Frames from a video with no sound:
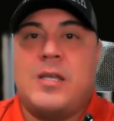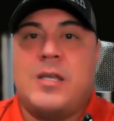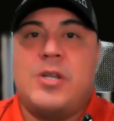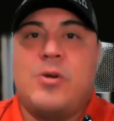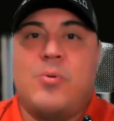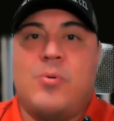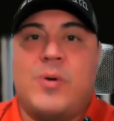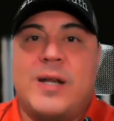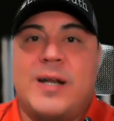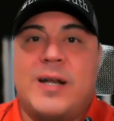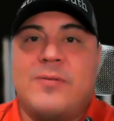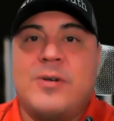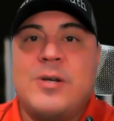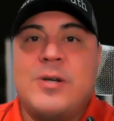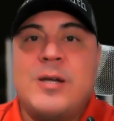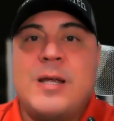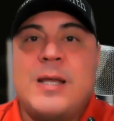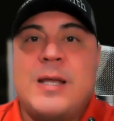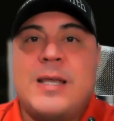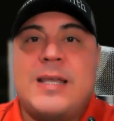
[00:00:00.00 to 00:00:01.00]
you know
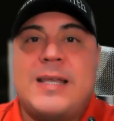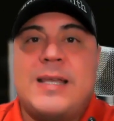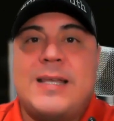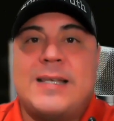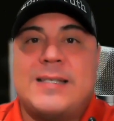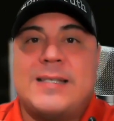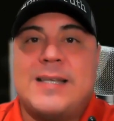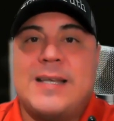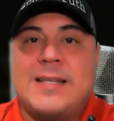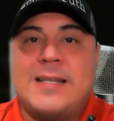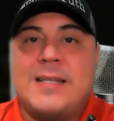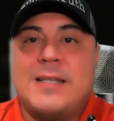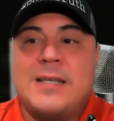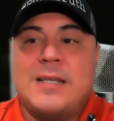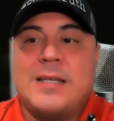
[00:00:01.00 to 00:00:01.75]
whatever is that